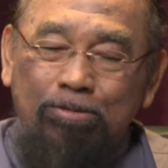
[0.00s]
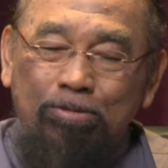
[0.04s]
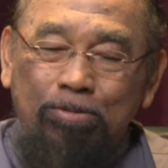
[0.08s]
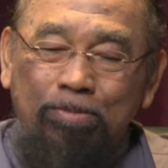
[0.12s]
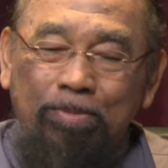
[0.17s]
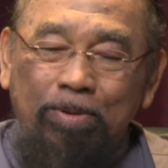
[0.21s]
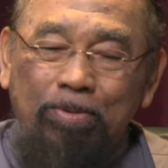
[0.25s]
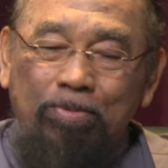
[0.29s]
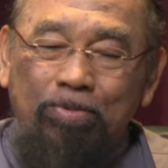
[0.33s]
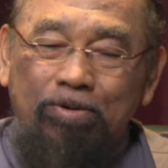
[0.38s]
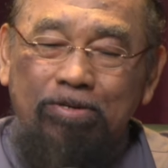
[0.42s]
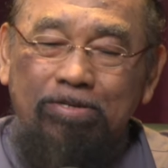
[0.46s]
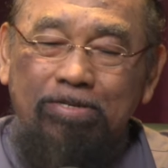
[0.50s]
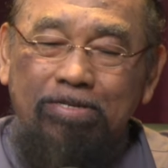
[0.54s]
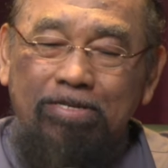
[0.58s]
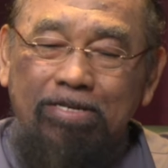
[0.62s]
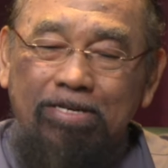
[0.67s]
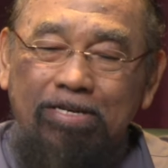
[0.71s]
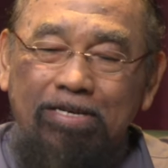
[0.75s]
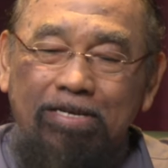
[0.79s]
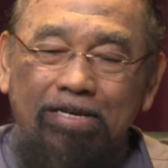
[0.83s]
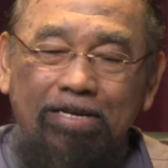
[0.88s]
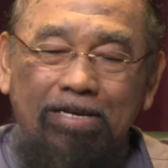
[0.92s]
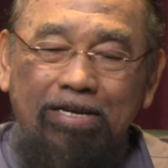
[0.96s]
to me was
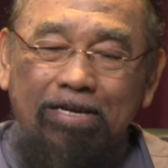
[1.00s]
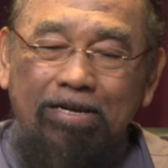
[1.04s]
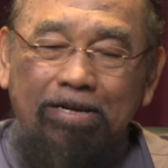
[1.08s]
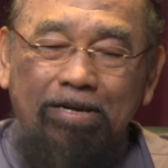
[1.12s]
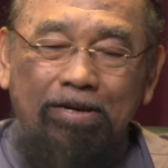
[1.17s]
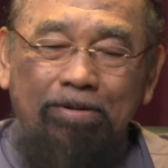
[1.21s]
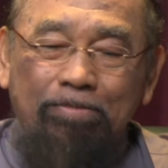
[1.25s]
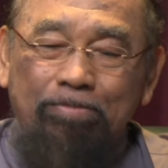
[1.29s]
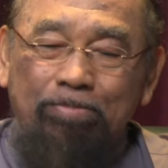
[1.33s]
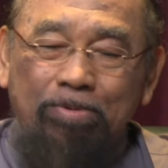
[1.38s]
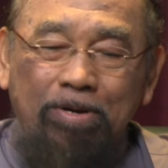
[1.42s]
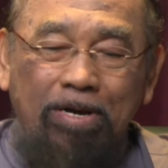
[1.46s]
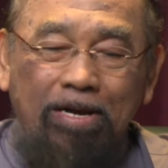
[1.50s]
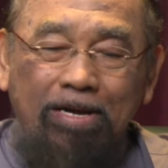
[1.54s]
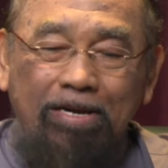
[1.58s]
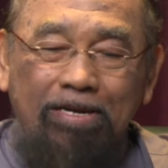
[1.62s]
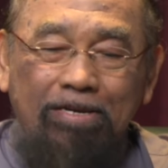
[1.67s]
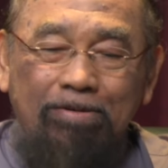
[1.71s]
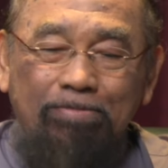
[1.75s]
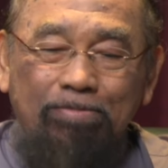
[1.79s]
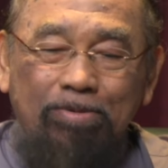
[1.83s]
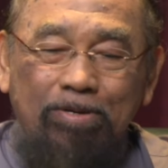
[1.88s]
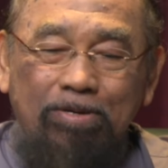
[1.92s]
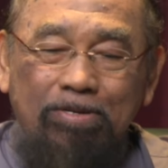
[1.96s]

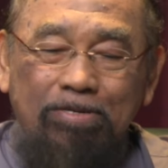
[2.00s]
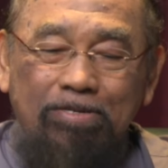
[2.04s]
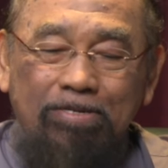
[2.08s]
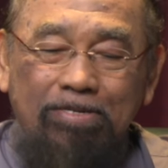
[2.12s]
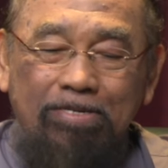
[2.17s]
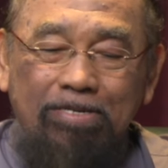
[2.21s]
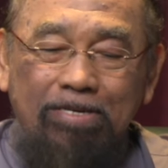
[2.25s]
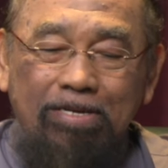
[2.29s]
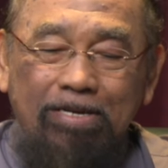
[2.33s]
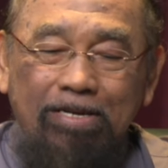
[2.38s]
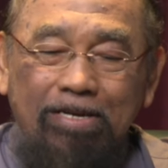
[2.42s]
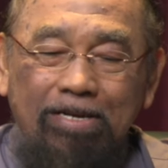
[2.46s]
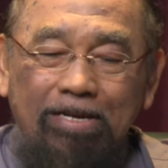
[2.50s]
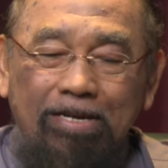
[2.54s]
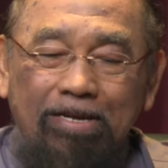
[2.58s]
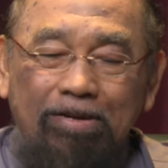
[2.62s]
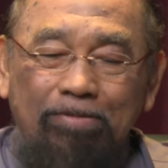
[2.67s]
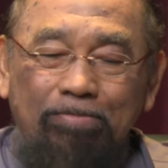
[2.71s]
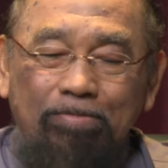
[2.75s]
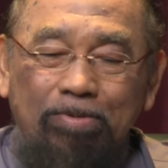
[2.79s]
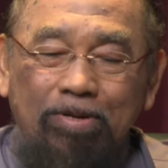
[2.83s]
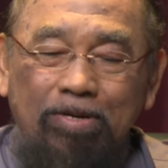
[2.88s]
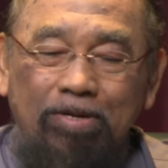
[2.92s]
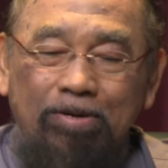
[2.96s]
brilliant because
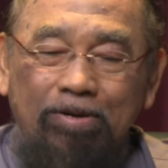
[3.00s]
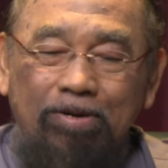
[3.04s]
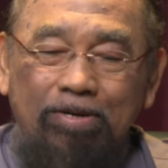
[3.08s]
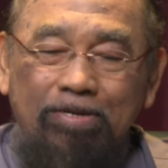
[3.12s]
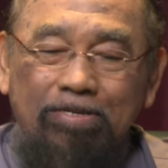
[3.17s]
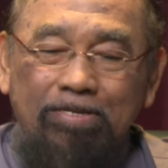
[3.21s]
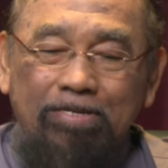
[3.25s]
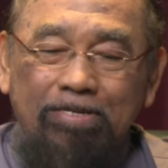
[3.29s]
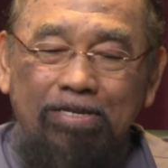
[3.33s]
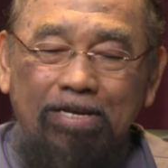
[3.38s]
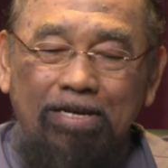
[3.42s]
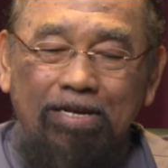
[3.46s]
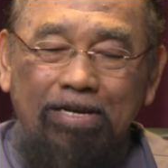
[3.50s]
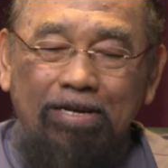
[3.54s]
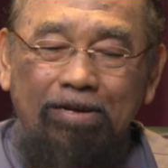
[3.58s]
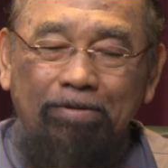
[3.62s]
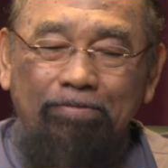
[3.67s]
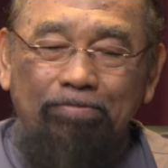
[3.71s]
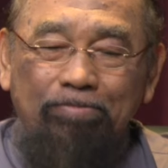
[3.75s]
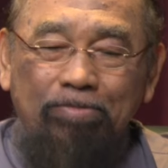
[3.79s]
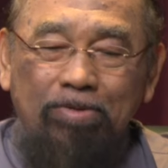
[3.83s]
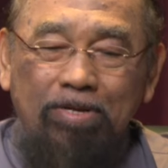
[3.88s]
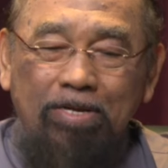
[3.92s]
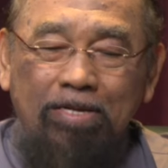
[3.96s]

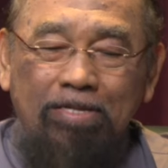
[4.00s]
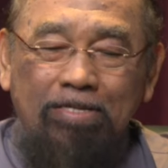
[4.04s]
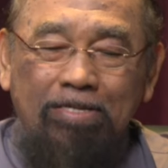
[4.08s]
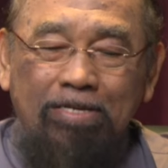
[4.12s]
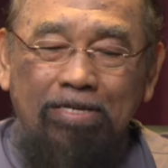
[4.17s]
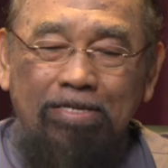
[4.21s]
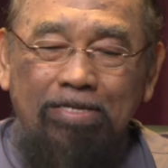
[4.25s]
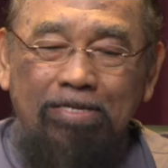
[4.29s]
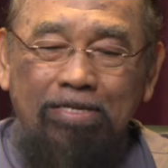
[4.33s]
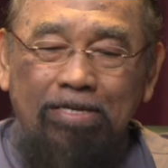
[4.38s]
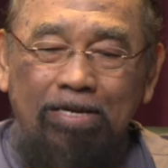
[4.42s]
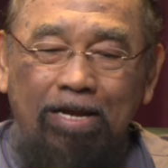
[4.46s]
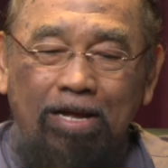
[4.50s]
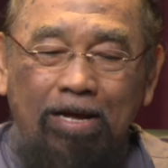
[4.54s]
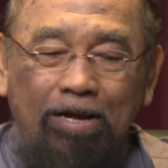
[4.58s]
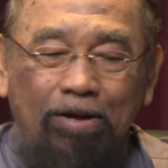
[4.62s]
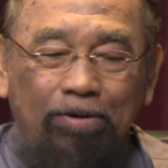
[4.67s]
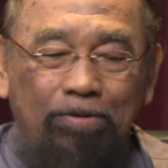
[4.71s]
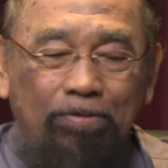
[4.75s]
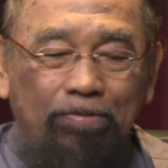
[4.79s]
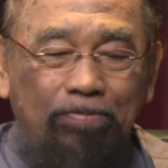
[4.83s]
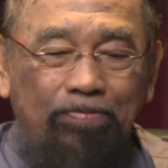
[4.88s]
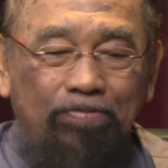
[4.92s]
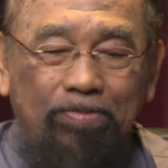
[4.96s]
it is
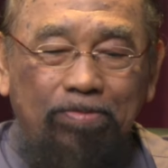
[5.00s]
now